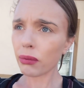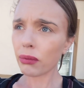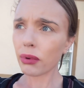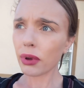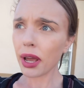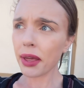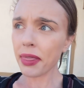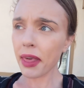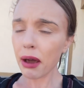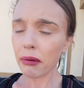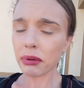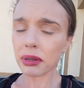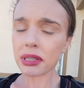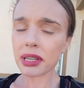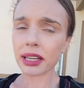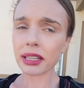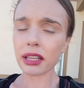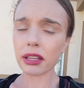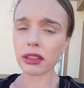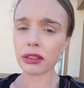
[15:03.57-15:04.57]
and that was
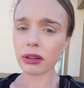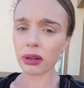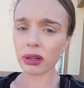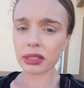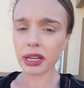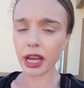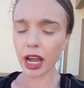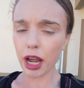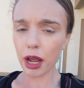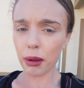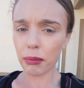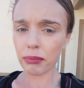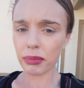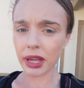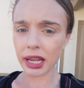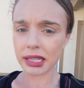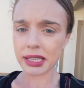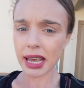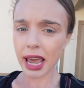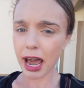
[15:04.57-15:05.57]
like the third time
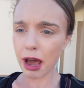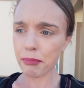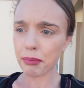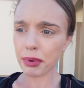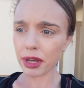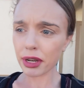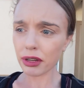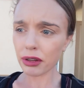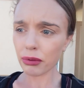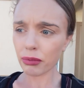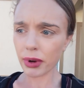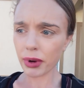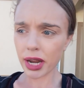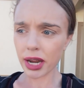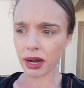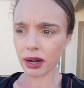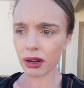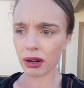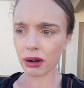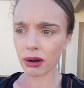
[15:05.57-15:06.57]
that's happened
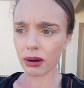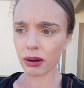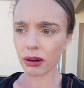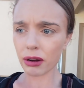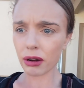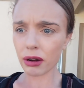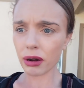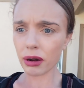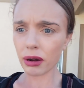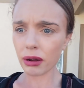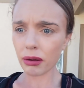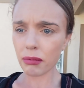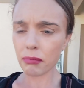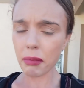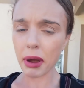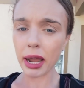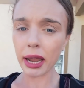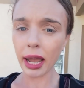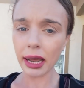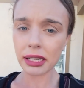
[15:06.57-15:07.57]
where
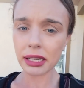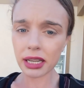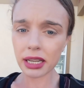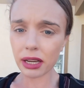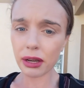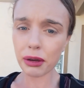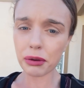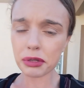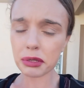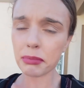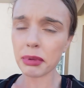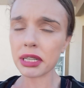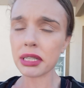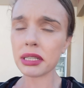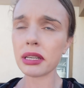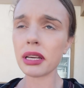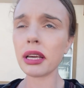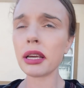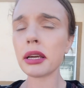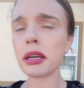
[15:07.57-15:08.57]
my ID goes
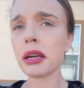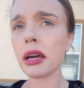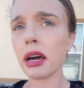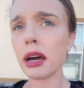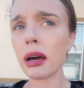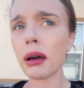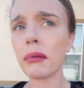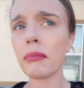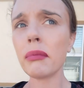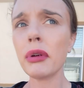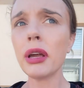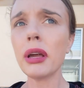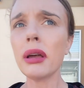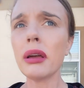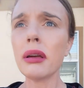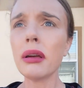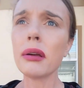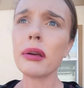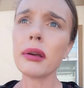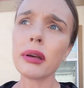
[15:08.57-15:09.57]
missing.
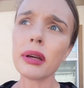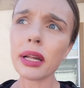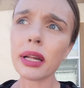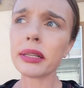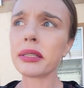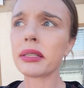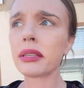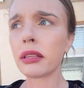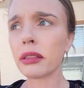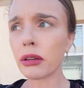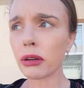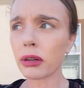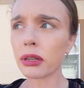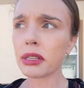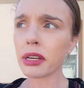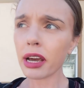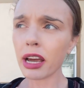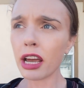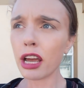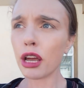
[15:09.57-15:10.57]
It's the third
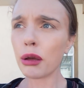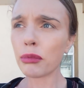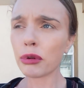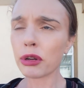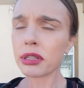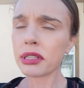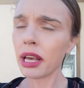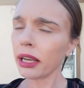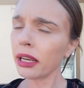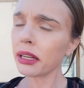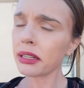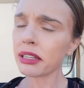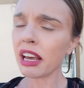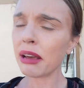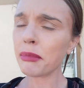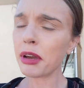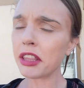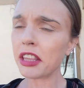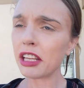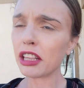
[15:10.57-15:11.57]
time or second time
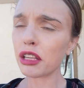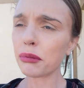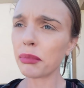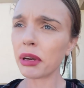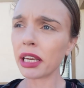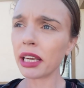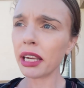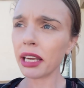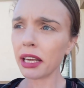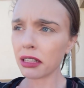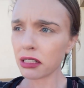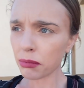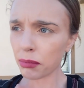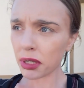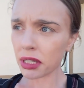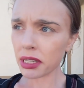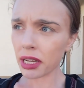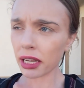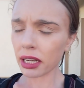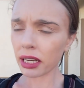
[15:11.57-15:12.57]
I think that my kids have been
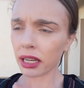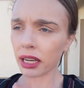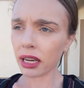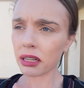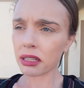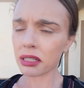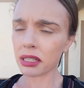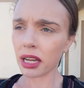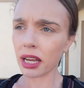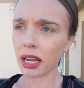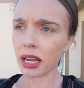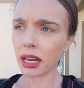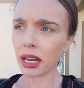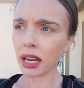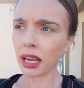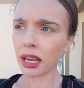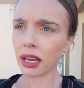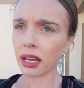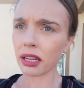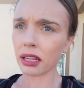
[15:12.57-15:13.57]
taken out of state
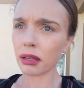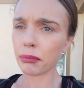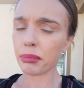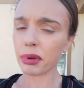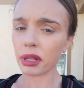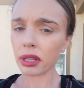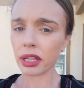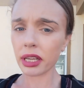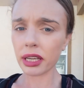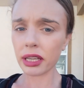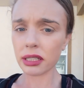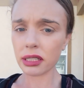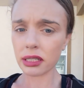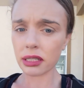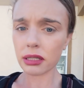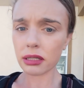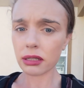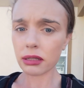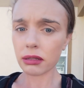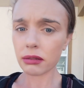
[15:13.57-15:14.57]
and the
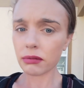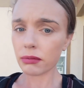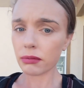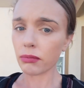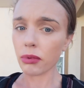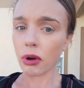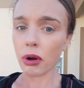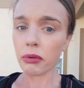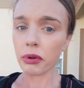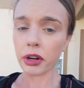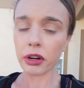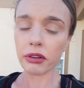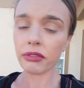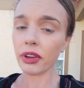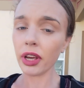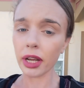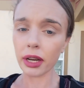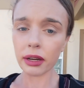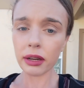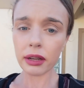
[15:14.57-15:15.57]
police won't
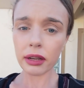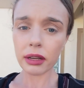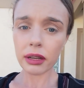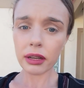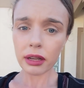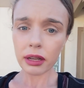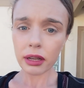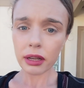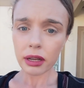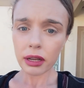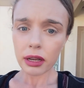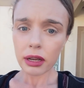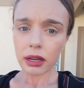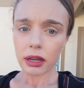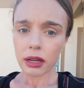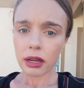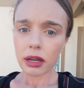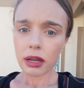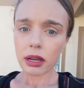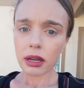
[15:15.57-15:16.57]
intervene.
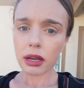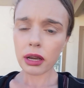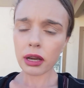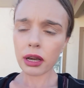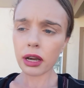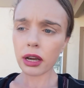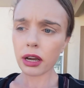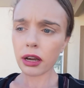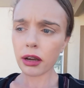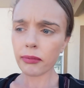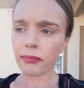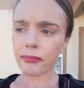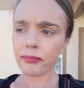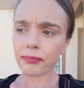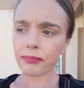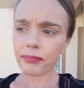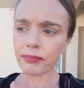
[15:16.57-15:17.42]
The